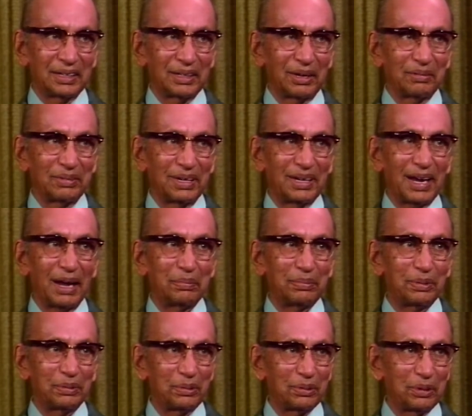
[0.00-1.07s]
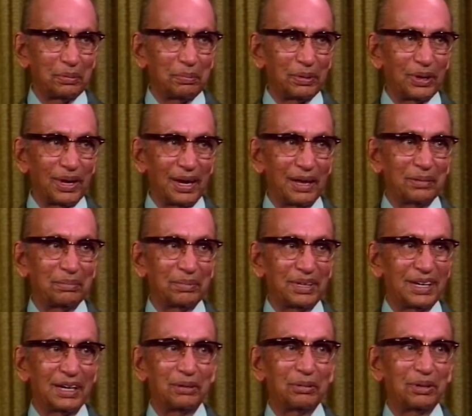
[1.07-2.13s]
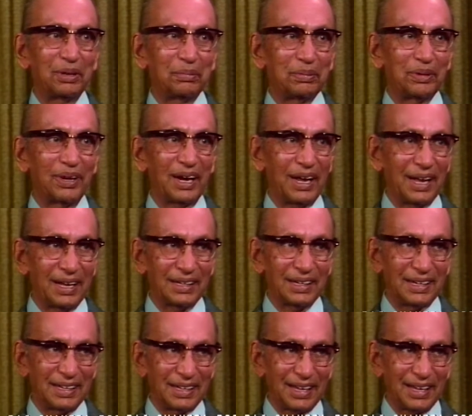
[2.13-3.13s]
of the type 2 to the power n, 3 to the power n.